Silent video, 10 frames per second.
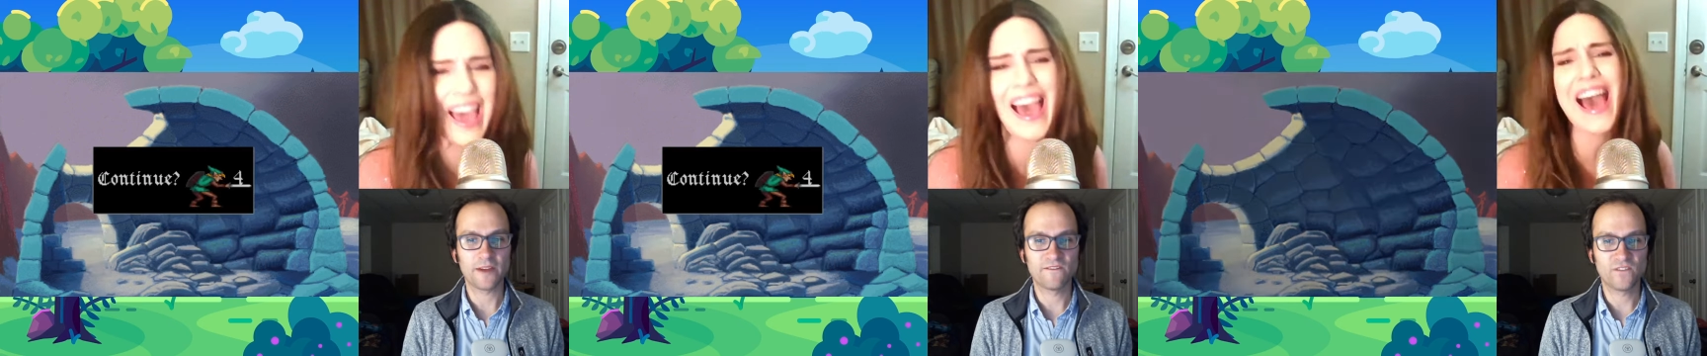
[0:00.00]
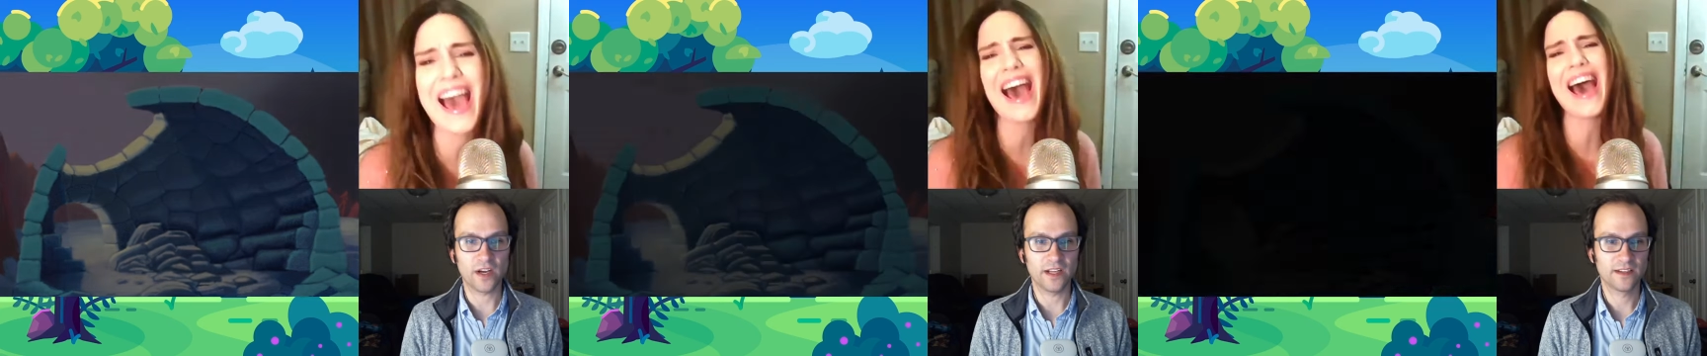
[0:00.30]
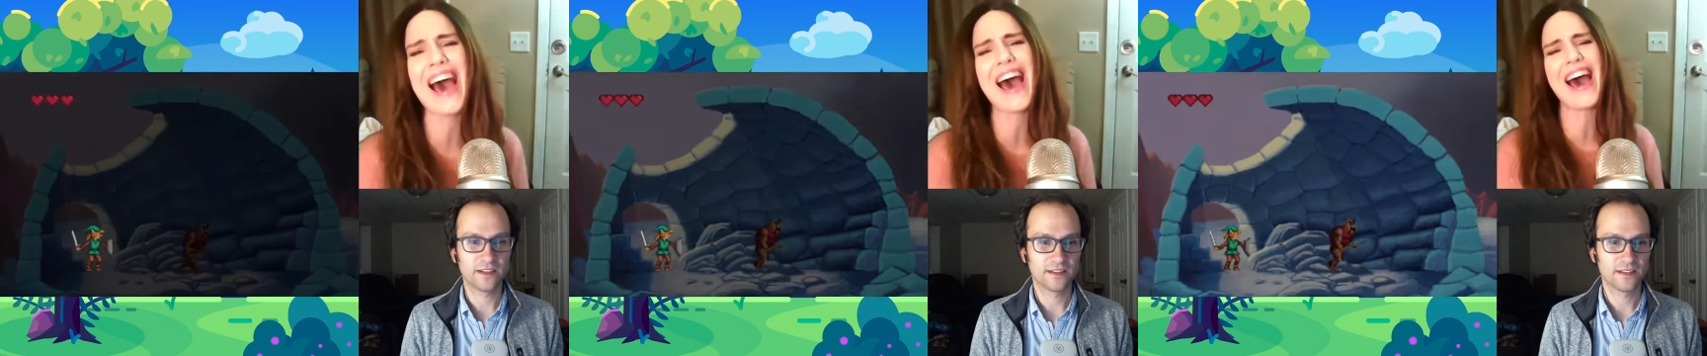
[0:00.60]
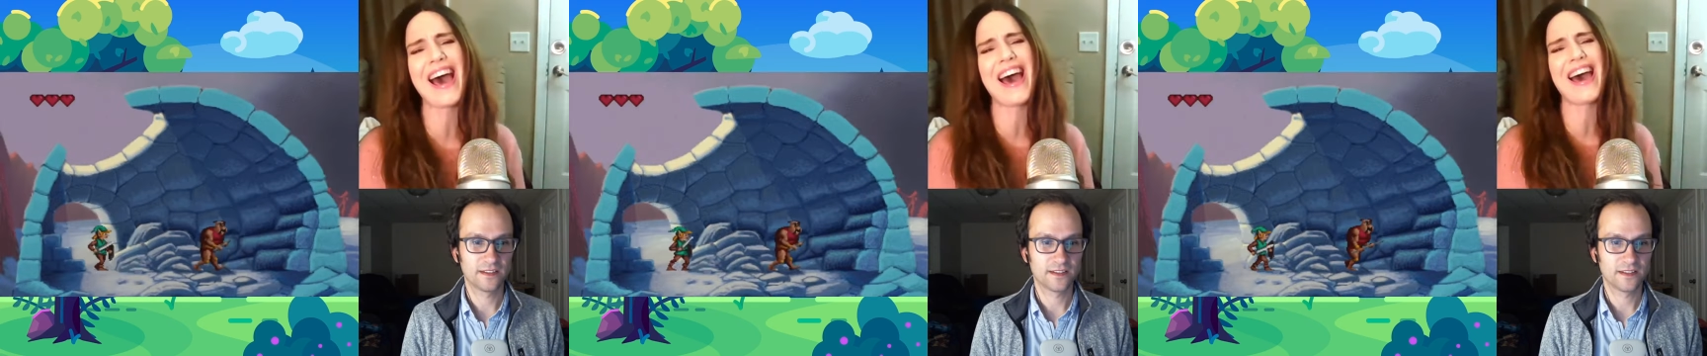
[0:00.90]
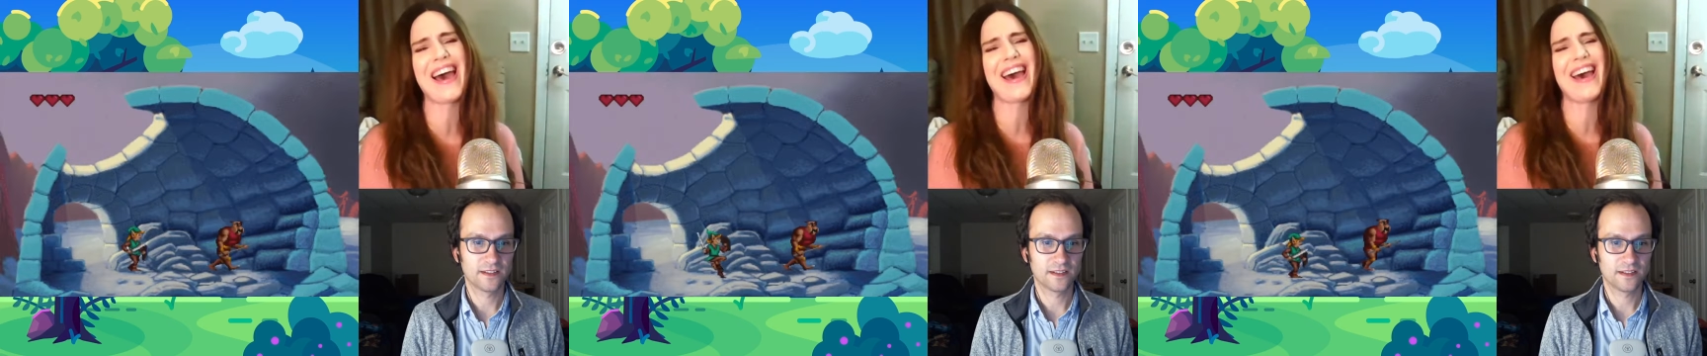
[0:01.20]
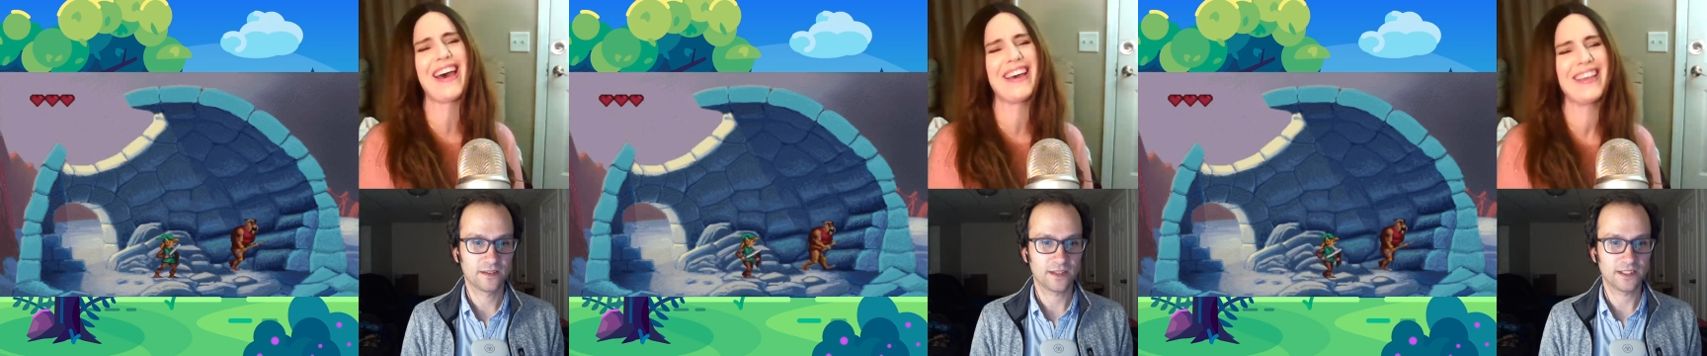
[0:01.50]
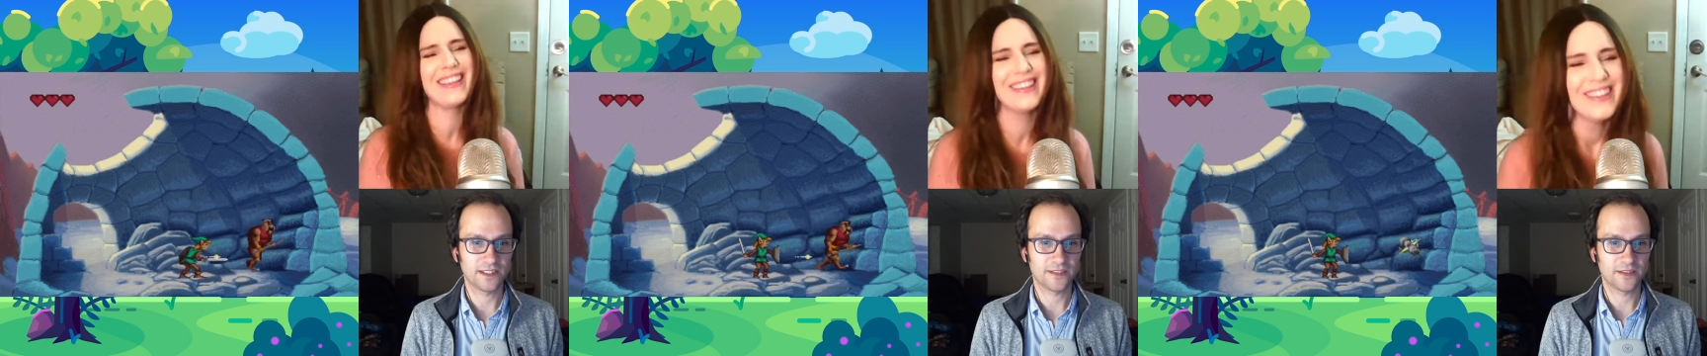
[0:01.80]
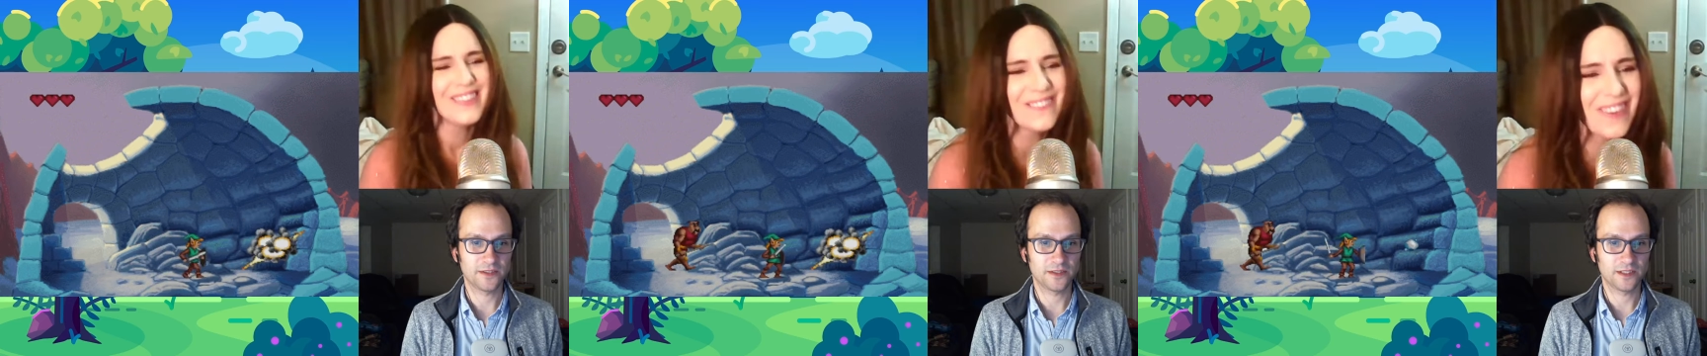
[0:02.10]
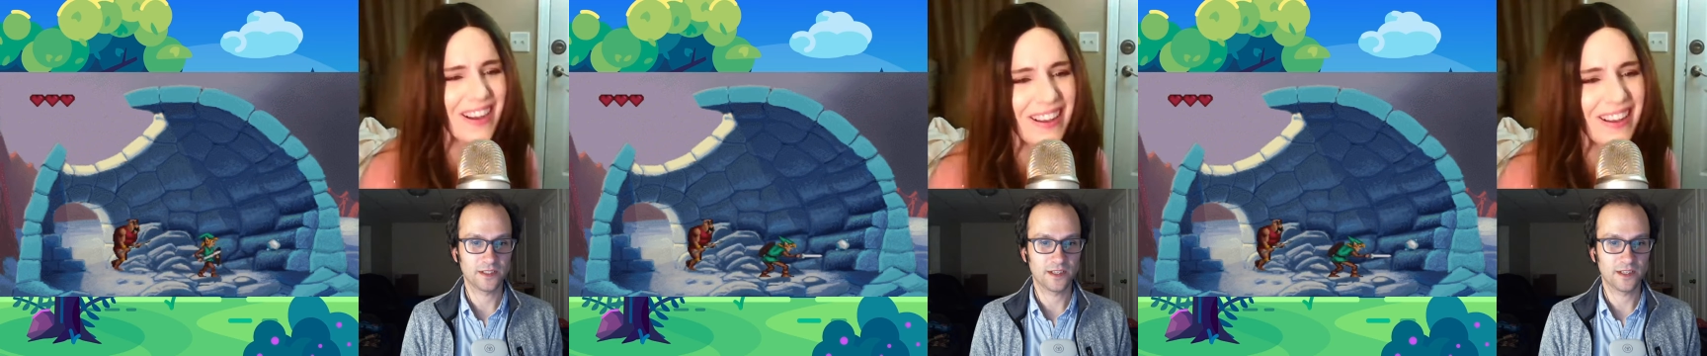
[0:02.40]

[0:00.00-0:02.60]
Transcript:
Speaker 1: hit my foot. Watch this. I'm gonna do it.